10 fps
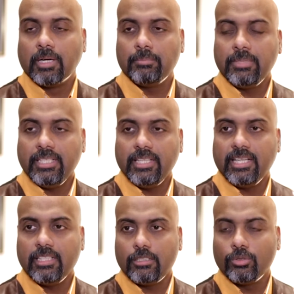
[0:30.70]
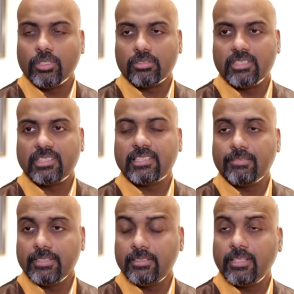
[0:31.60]
by me in
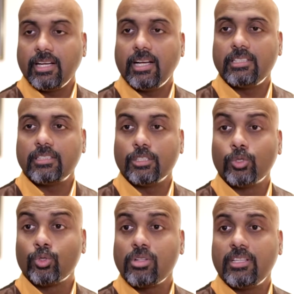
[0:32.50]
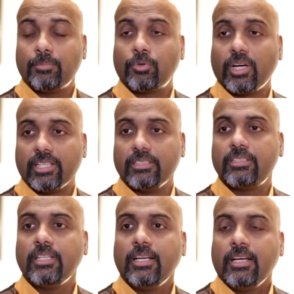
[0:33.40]
2007 as a social
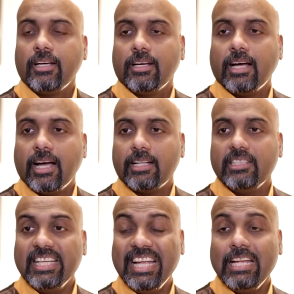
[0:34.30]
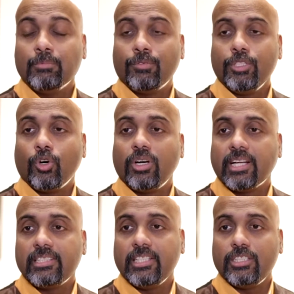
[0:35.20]
enterprise and the aim of the
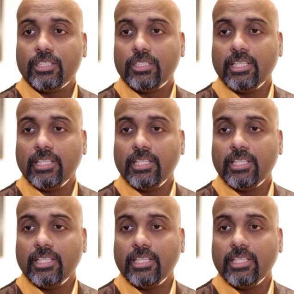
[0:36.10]
organization